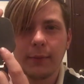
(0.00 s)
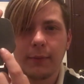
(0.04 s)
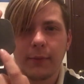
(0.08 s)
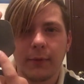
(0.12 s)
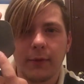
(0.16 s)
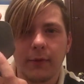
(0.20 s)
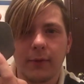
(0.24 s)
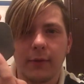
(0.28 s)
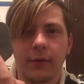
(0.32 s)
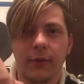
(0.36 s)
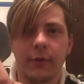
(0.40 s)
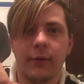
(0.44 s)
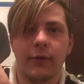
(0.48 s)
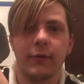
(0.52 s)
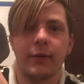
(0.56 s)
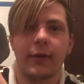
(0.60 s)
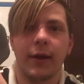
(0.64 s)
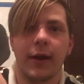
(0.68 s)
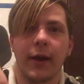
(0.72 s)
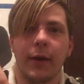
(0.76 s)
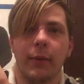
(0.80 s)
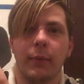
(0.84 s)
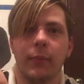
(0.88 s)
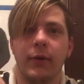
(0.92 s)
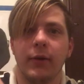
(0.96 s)
this is the
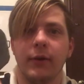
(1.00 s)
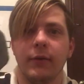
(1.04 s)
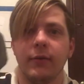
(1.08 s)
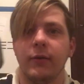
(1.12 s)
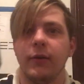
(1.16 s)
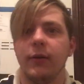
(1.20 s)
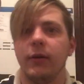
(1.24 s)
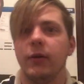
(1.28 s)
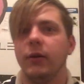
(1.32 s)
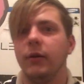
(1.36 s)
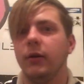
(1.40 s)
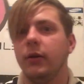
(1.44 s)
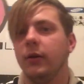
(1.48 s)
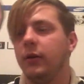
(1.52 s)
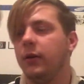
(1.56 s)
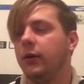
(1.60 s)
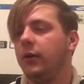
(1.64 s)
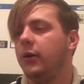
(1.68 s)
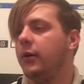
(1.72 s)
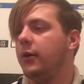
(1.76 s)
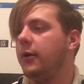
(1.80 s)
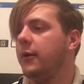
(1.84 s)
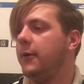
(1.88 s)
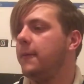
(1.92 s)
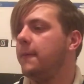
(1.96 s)
second piece here.
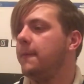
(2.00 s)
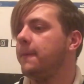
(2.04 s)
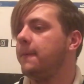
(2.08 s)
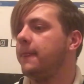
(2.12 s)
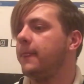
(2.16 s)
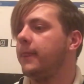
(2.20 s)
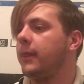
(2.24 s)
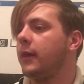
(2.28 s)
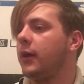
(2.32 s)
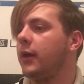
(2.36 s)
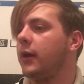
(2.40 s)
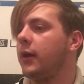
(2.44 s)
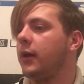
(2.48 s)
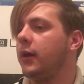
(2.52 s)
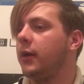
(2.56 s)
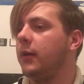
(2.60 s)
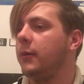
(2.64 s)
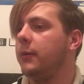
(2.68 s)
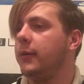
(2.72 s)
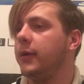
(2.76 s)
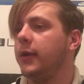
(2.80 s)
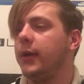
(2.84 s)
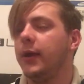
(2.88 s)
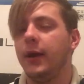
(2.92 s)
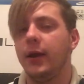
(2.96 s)

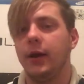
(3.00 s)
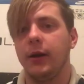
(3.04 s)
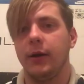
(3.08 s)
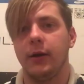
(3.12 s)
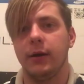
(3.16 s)
But yeah,